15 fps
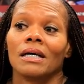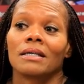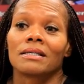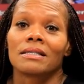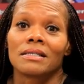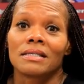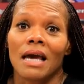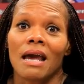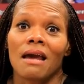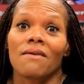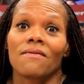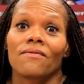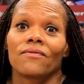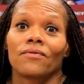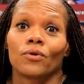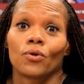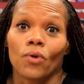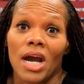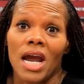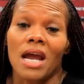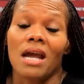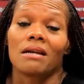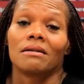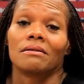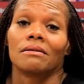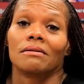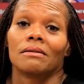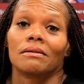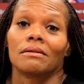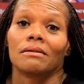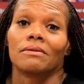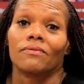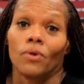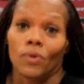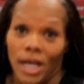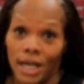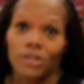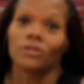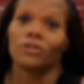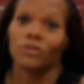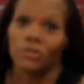safe, great vocational